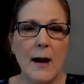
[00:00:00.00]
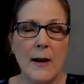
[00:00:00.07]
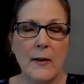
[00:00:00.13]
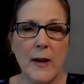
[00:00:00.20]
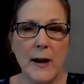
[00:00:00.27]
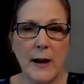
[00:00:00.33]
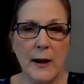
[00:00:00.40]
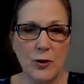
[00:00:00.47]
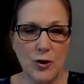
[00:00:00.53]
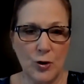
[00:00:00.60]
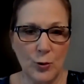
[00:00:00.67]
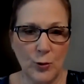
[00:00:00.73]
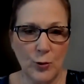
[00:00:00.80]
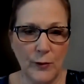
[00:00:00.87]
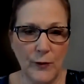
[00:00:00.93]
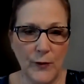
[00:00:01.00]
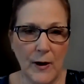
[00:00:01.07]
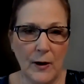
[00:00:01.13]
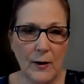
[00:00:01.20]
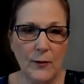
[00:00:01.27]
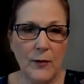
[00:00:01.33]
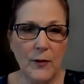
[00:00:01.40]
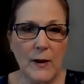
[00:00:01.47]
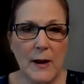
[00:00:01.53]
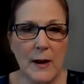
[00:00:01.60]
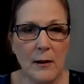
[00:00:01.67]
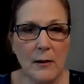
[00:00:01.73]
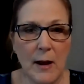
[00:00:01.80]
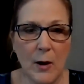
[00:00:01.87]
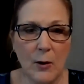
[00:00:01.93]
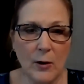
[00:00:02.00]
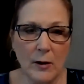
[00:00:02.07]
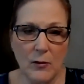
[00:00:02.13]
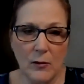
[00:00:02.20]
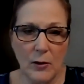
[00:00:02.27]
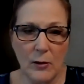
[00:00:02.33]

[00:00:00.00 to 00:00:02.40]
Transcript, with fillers: and then on June fifth, he allowed us